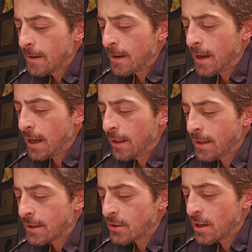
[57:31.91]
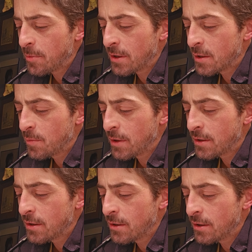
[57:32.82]
Yeah, I like the shape of this bit
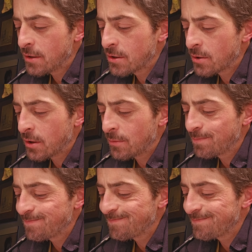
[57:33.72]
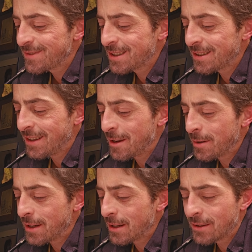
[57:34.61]
too. You just sort of slam
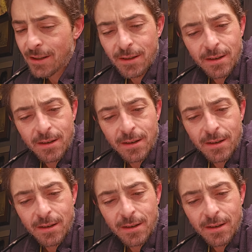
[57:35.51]
it down there.